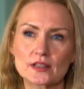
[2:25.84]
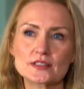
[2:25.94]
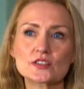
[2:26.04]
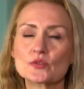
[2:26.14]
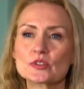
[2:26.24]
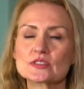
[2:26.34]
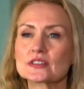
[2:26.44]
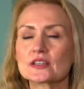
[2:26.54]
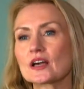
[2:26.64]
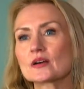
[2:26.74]
It's not about
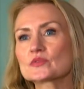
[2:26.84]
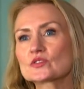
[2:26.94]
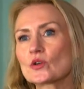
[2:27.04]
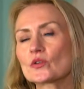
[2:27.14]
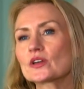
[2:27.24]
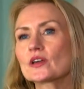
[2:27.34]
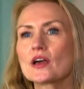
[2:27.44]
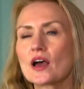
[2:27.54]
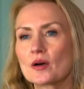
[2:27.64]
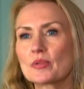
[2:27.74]
saying, I'm sorry
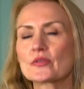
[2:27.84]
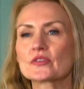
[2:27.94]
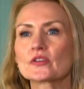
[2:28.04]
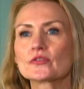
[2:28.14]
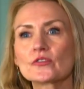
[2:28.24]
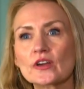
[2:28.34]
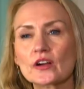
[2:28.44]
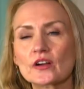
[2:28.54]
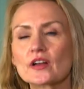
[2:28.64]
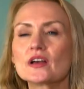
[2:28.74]
about the
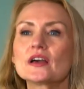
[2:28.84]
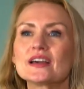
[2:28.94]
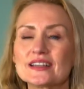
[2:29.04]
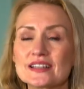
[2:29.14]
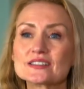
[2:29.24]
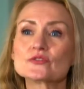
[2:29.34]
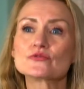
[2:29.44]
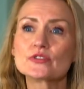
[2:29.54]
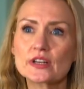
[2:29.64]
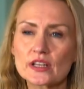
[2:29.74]
affair. It is
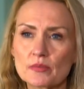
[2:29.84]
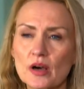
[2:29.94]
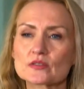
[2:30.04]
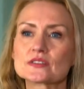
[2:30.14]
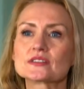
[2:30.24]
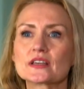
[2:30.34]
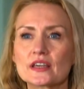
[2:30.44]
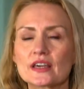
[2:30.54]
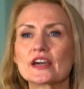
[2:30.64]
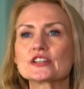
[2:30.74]
really about
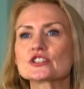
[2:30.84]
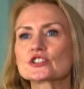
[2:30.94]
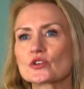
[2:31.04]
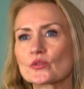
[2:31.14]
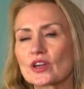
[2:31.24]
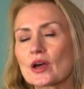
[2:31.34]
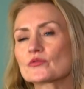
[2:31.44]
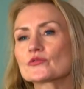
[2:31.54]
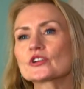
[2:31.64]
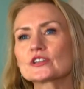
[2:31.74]
saying and showing,
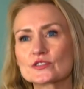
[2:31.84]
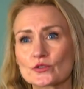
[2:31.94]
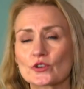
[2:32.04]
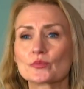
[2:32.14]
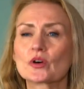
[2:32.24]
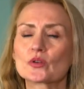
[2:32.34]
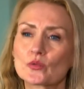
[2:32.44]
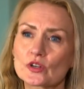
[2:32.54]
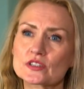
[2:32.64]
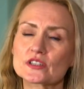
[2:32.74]
I'm really sorry
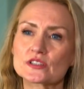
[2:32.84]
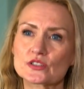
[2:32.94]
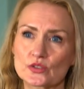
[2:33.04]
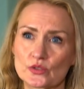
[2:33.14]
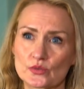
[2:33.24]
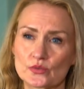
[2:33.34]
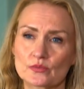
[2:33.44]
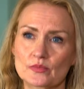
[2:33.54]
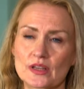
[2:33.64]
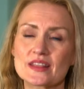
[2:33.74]
about what I did to you.
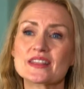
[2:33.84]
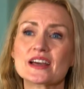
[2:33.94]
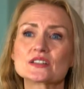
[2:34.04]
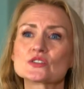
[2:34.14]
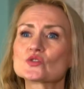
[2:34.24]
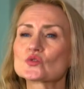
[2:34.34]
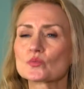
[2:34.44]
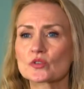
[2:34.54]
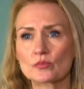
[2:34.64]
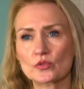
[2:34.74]
That is
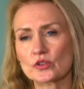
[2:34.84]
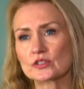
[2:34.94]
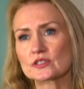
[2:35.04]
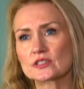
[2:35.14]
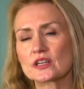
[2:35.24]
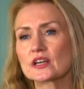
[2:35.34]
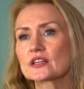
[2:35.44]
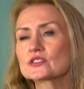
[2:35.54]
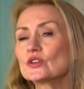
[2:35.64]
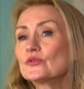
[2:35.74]
super important.
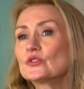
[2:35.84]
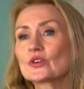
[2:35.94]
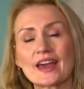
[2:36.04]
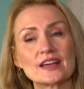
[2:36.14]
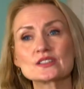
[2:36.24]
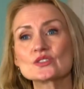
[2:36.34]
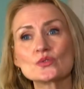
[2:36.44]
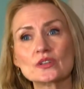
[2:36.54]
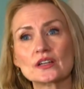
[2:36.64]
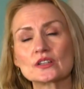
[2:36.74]
Because if you can't
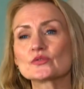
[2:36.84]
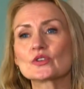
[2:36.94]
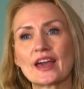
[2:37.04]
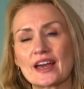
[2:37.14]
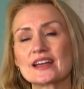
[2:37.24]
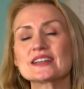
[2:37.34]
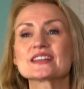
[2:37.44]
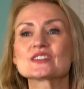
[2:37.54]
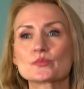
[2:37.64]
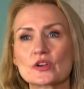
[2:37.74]
do that, if you can't
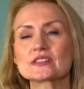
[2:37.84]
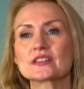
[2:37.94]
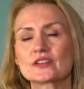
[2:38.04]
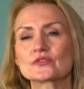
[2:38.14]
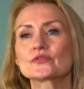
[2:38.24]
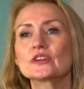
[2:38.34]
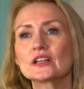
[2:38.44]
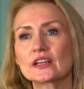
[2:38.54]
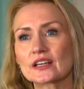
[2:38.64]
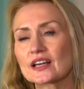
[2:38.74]
express that
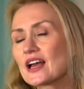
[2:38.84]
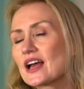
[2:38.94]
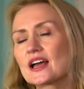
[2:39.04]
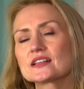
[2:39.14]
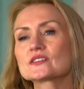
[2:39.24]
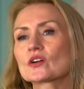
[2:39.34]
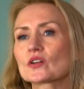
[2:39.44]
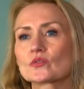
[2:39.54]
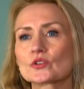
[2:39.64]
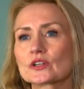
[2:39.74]
feeling, it's not
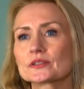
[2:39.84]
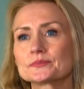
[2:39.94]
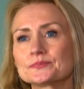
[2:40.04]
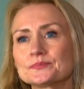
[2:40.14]
going to work.